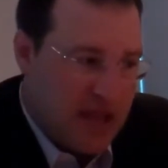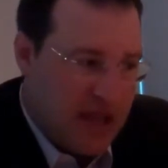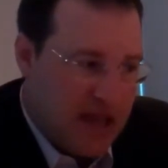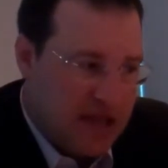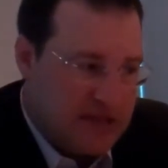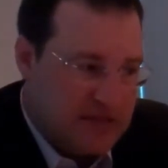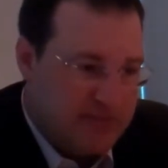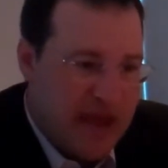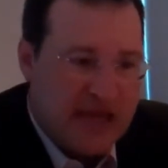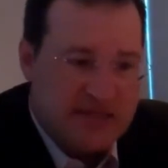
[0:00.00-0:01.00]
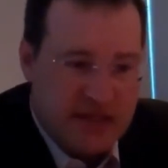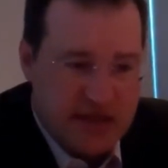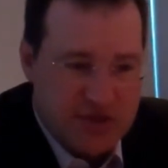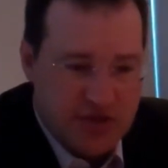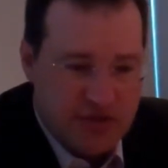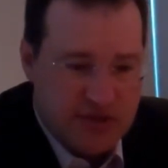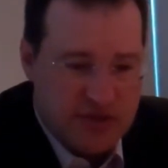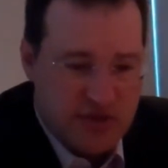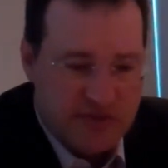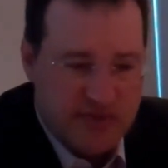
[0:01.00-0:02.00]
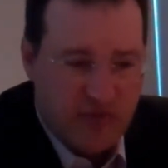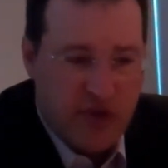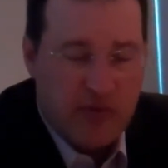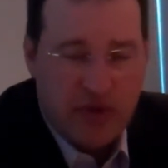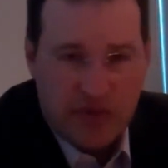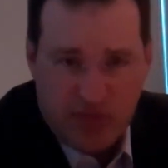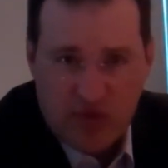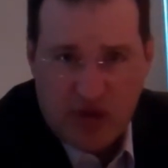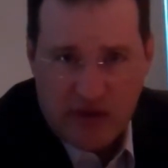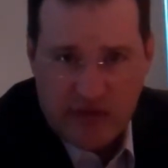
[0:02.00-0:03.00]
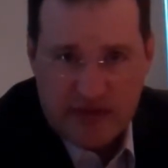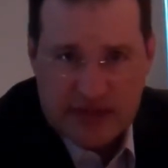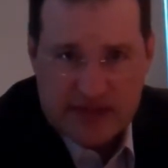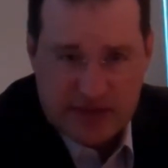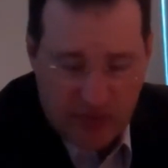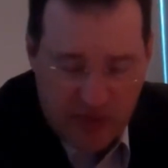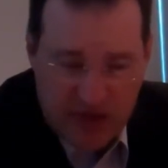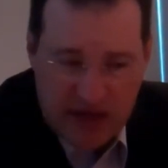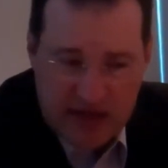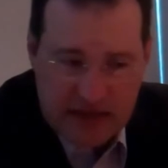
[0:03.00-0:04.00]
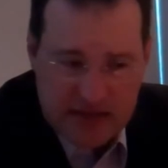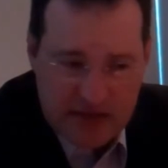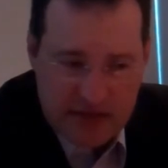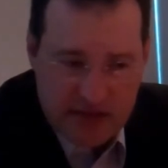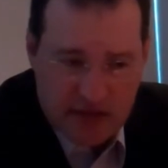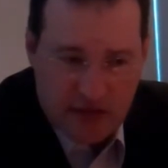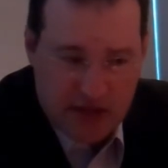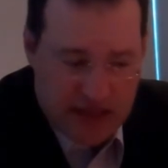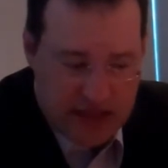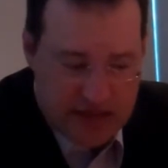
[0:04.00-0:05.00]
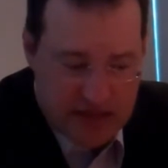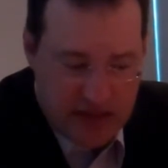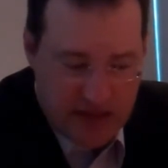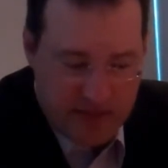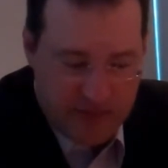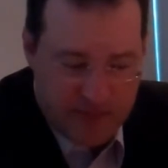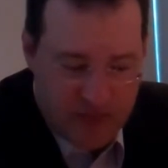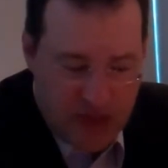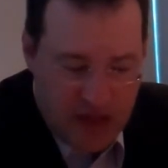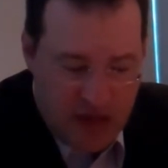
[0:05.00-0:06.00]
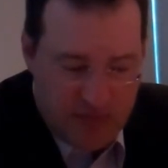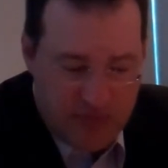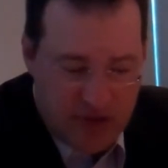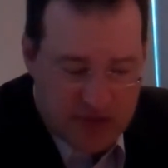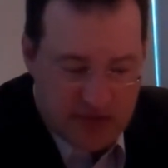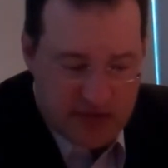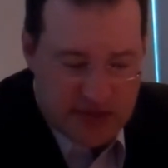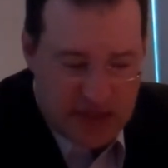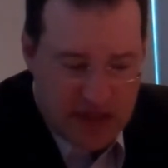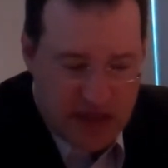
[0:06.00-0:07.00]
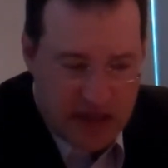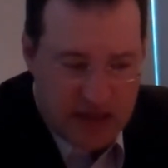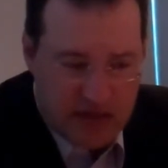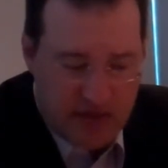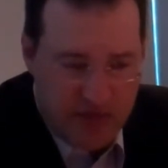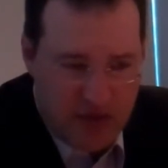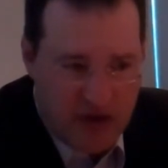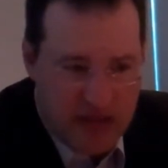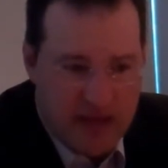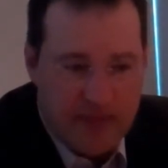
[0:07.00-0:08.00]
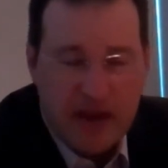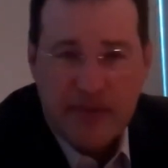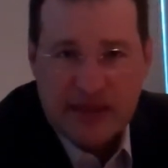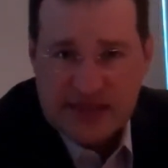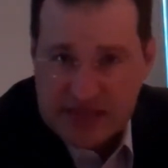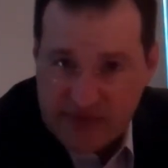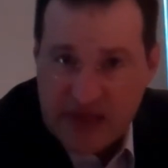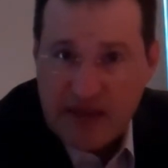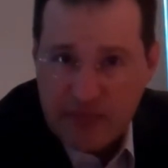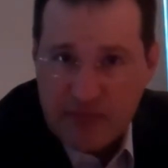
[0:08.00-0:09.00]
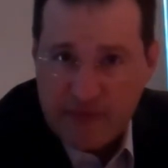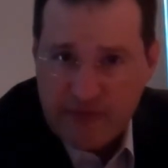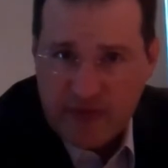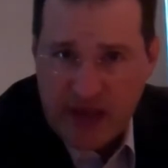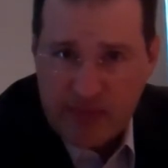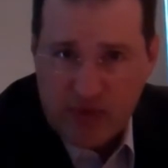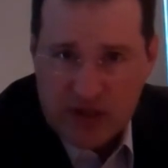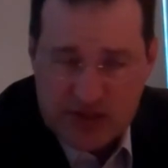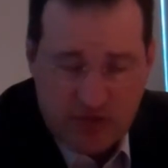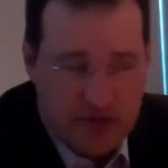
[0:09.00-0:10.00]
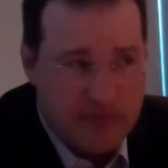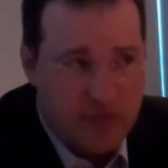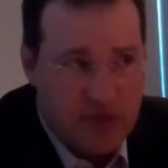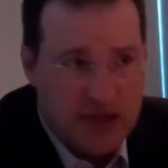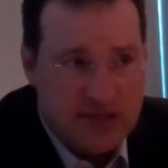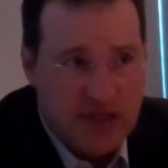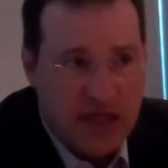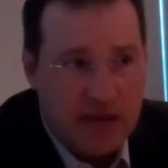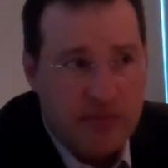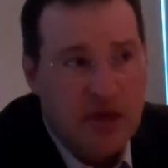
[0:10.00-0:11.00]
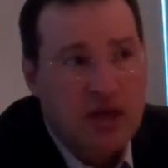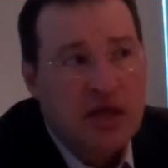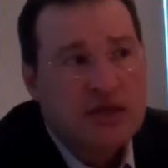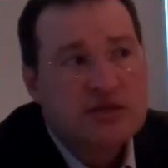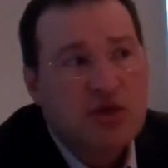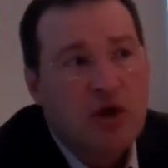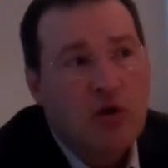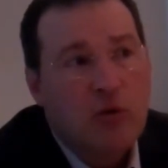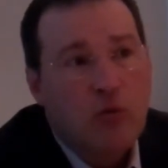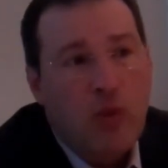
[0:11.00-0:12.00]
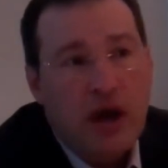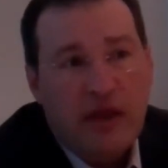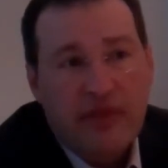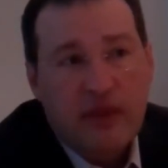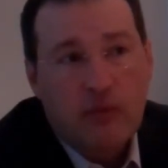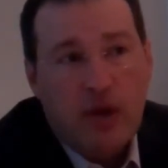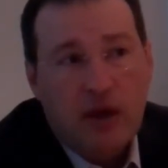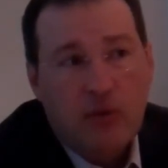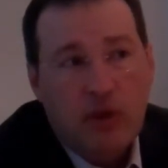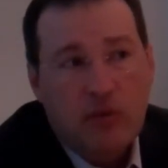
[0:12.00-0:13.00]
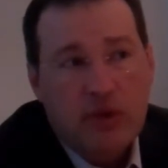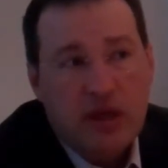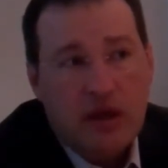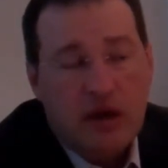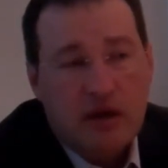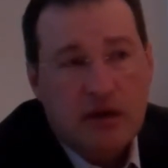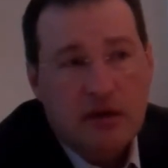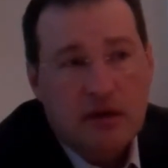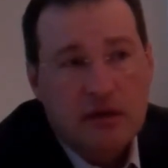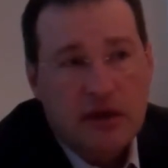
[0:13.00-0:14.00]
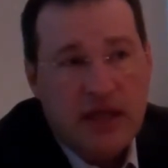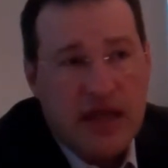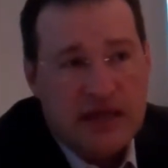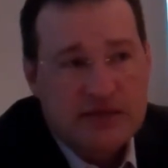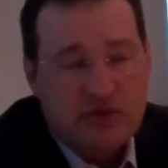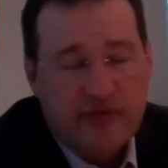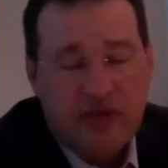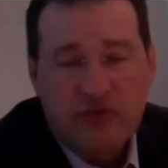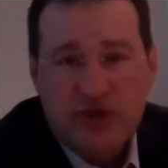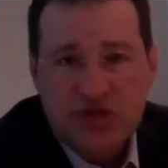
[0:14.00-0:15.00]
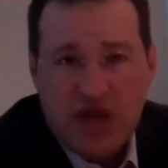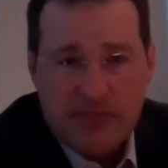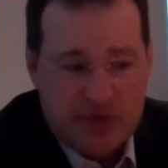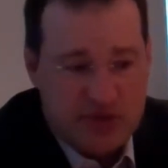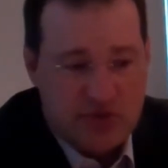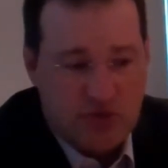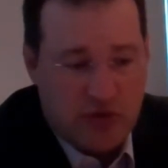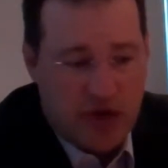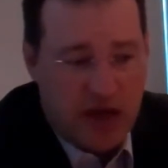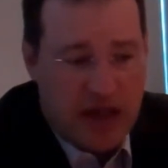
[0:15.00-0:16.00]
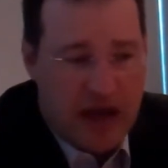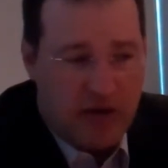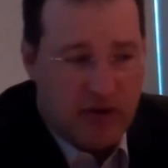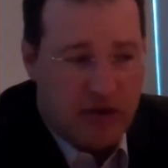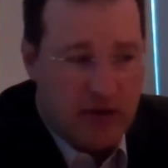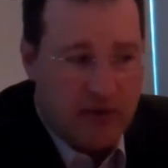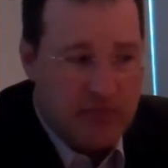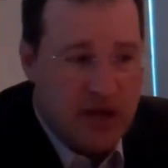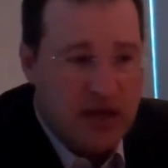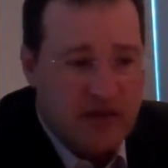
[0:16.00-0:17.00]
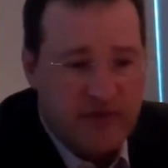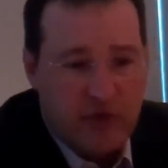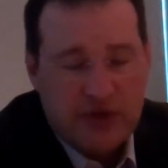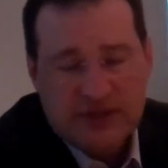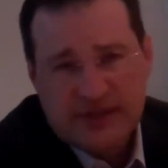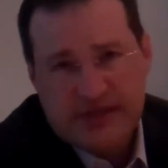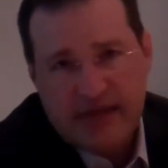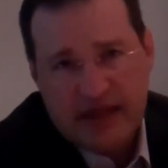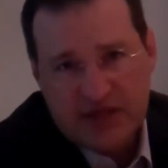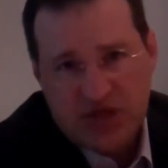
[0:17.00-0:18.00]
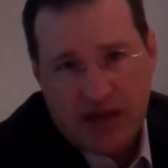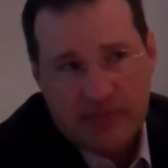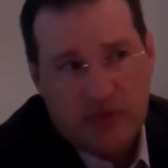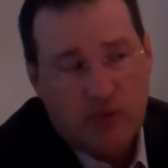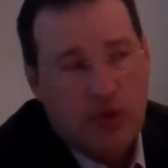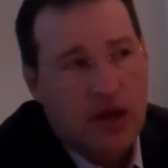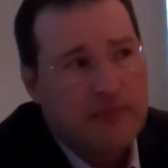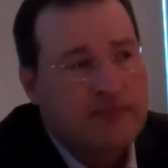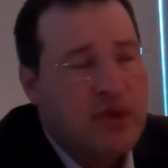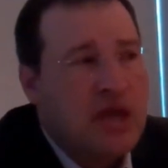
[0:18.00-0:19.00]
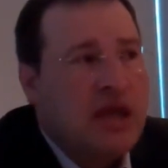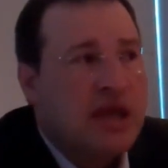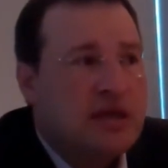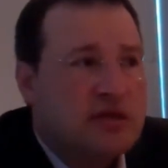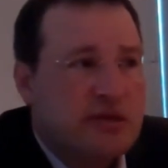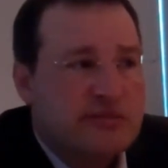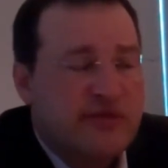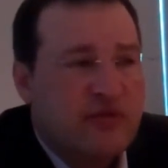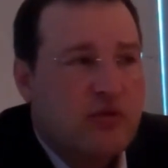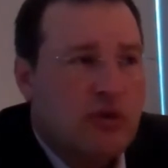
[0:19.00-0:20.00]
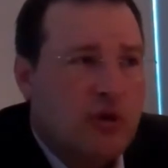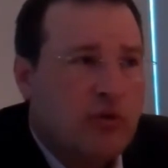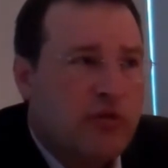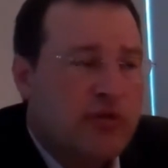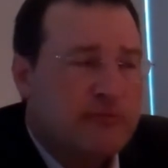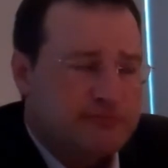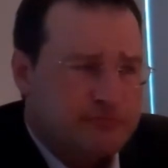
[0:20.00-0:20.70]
and massing issues in terms of where we could put all of this. So we wanted to look at parcels in the community that might make sense for that broad scheme. So while what we are looking at is sort of a 3-chapter story, our immediate focus is on that chapter 1. In terms of growth,